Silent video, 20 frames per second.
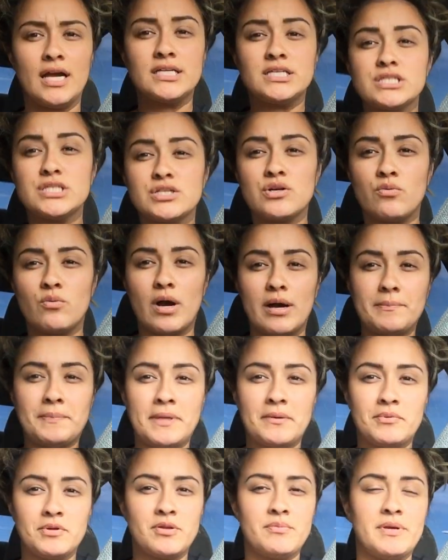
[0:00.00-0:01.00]
I just don't want
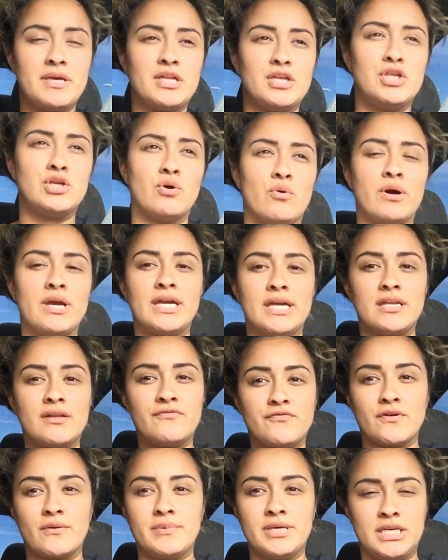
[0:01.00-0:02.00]
people to be
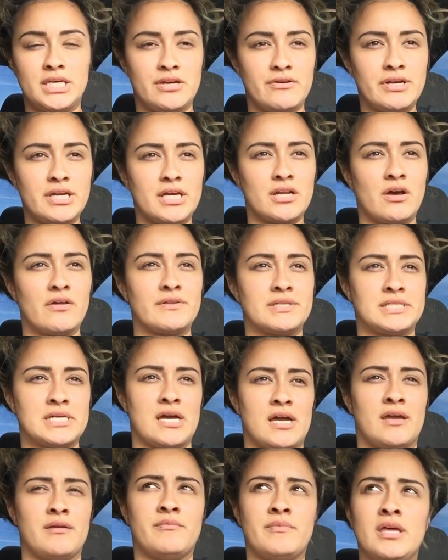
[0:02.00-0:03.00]
annoyed from hearing it all the
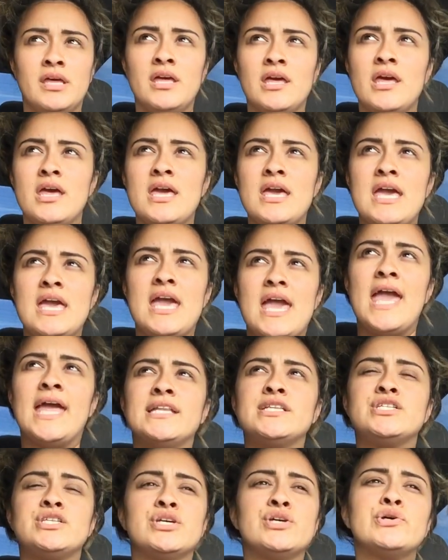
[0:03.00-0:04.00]
time.
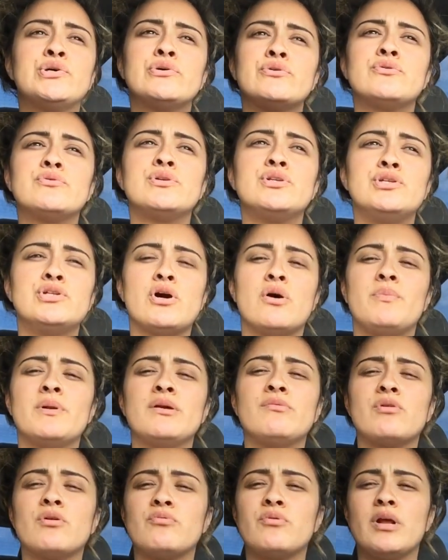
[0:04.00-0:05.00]
And two,
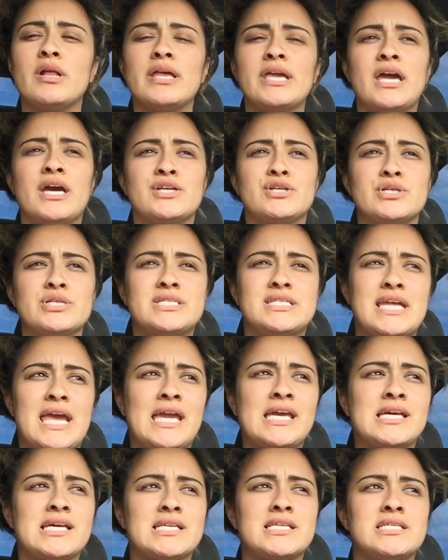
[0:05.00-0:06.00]
nobody will really
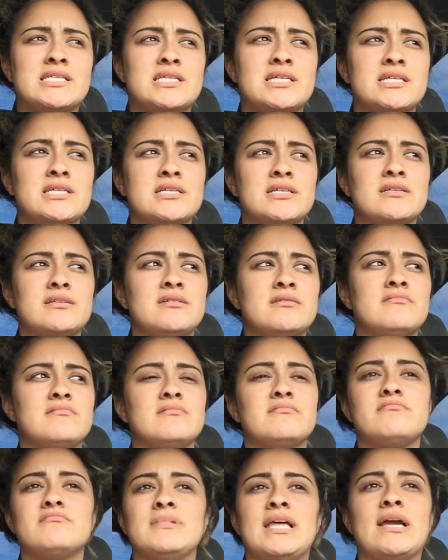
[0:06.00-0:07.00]
understand
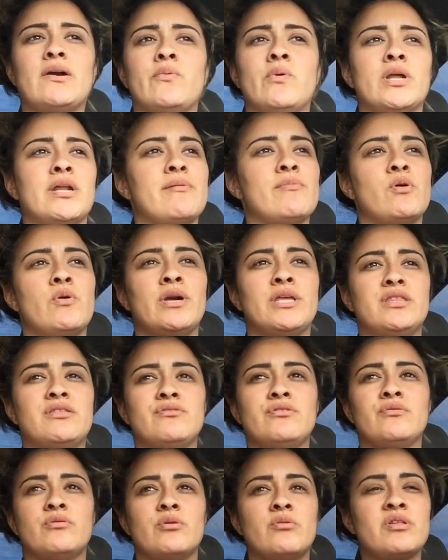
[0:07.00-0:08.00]
like what I'm going
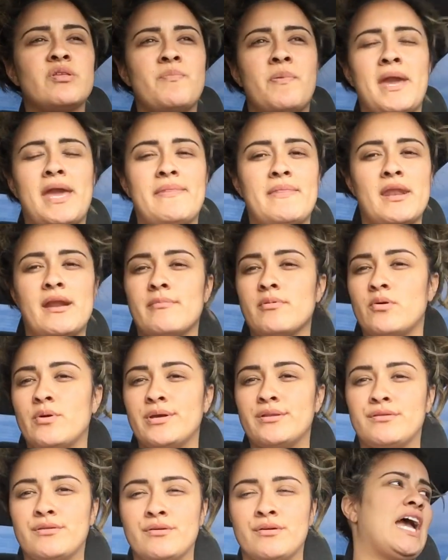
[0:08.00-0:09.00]
through or the pain that I'm
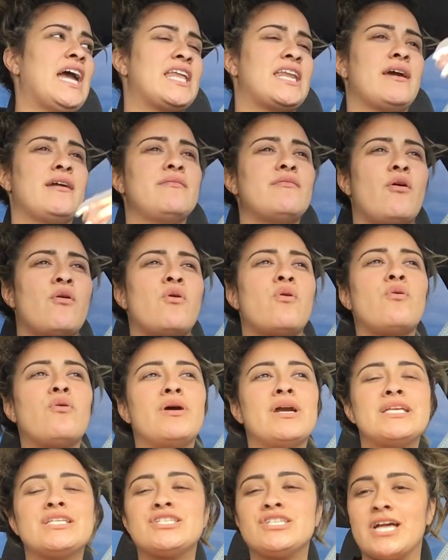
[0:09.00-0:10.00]
going through. And I
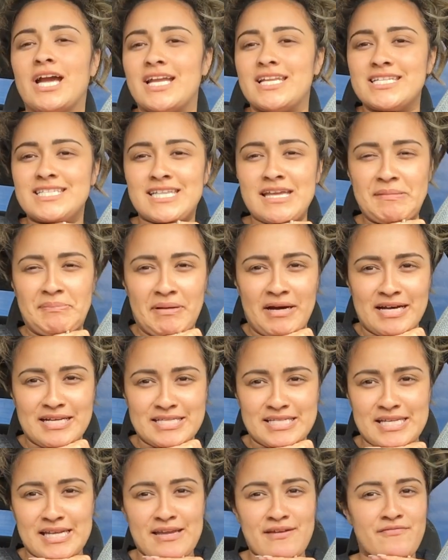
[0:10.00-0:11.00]
always try to stay
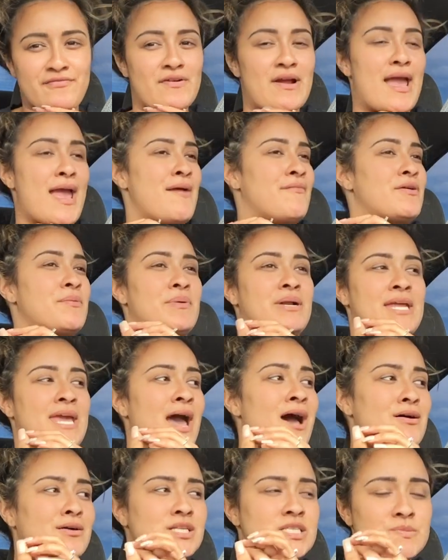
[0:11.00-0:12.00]
positive for everybody
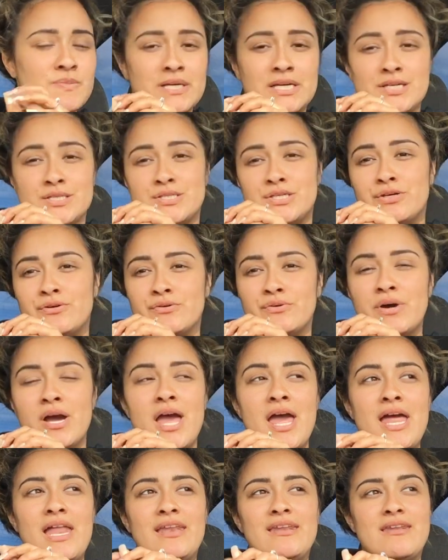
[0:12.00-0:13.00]
else because you
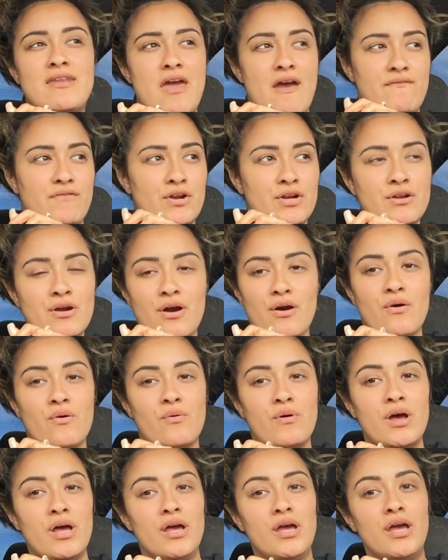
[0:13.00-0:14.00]
never
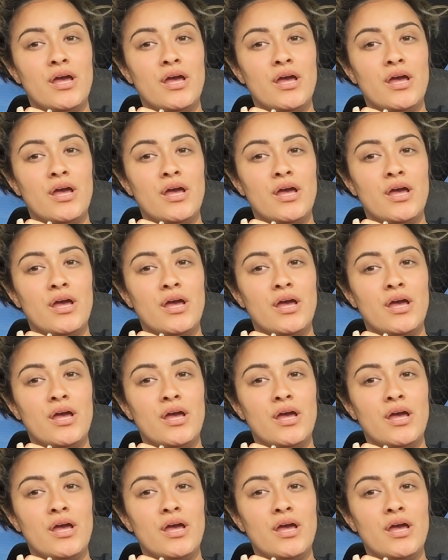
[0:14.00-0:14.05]
know